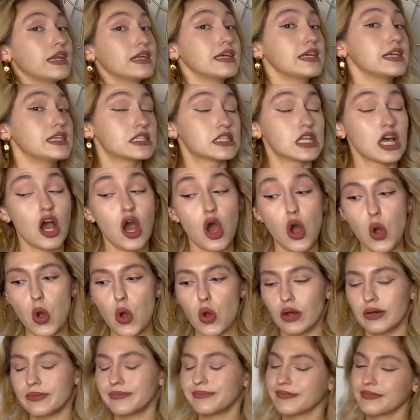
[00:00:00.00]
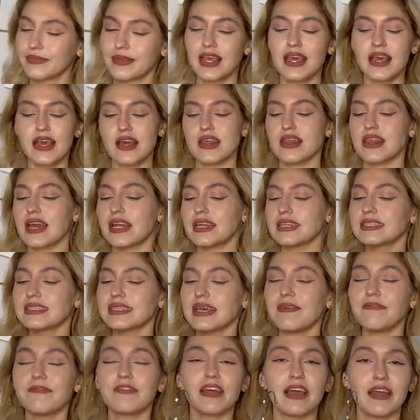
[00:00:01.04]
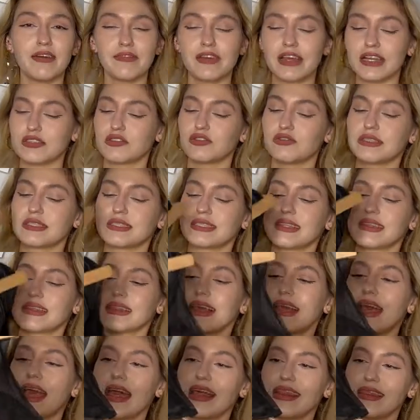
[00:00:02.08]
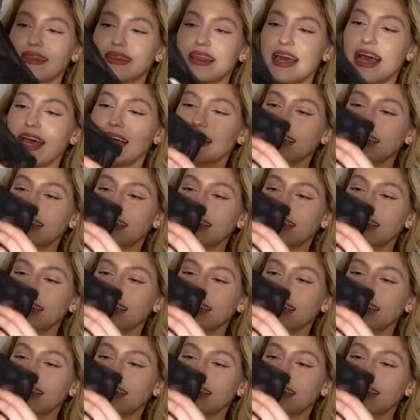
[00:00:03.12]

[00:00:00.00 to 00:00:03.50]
is, that is something I've got recently, and that